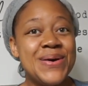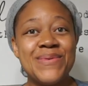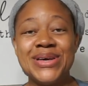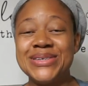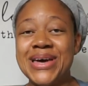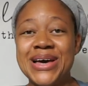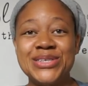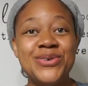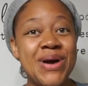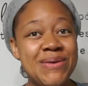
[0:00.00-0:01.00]
which
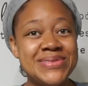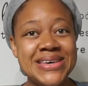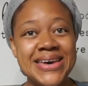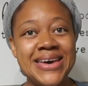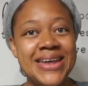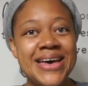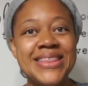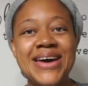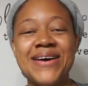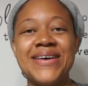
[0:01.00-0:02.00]
as you have seen,
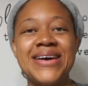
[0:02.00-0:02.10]
there